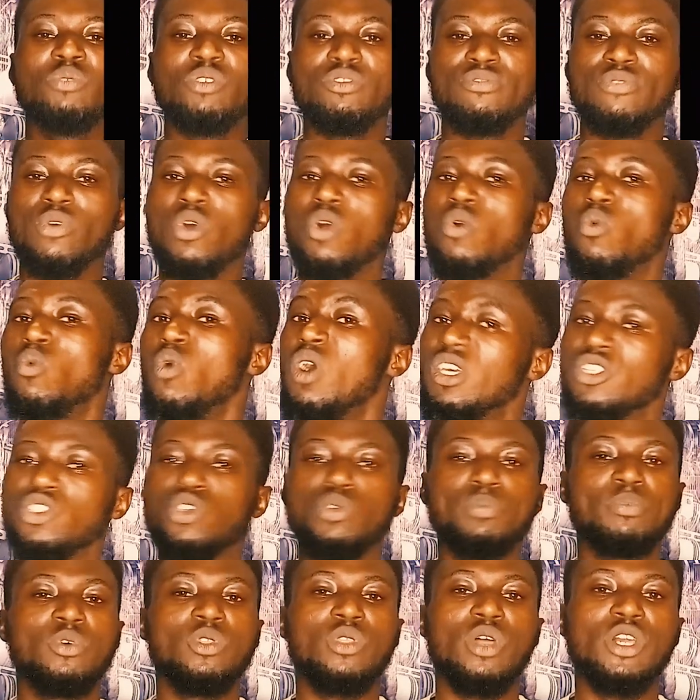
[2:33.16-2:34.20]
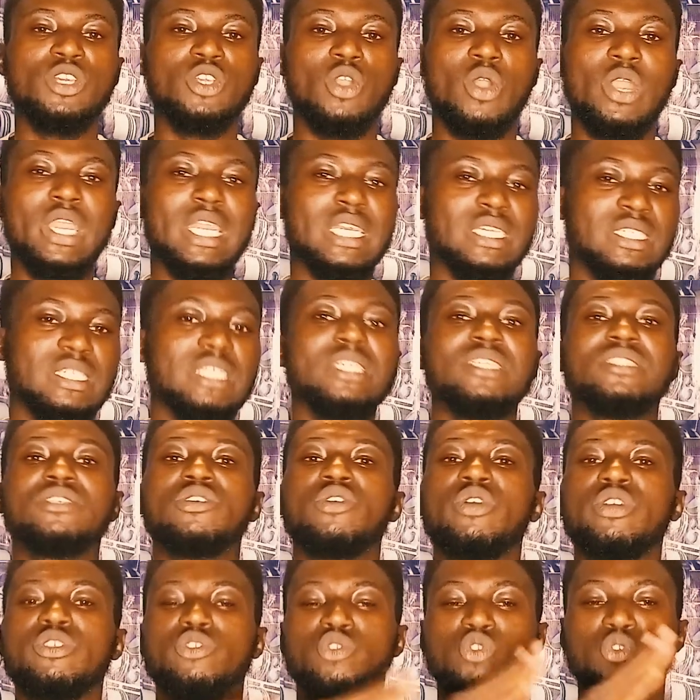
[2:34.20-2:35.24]
before, once you put on your AC, it's
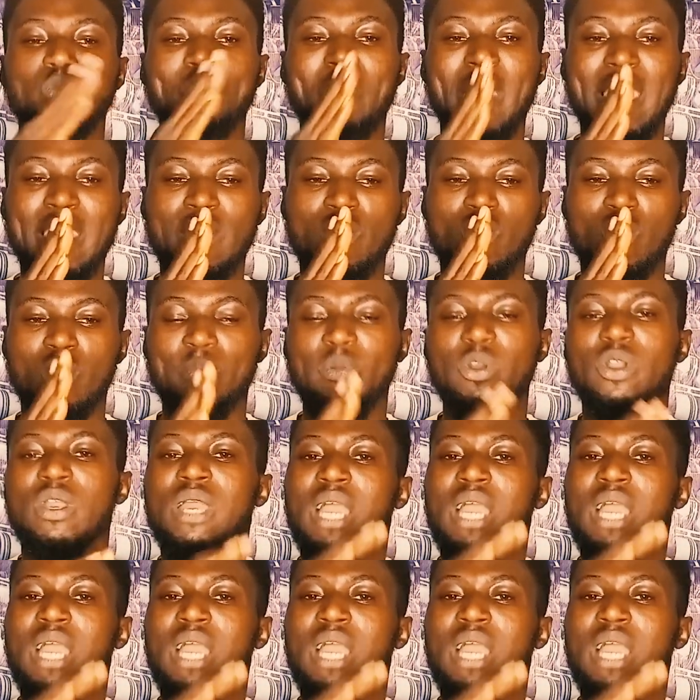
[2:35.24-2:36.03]
going to spike up.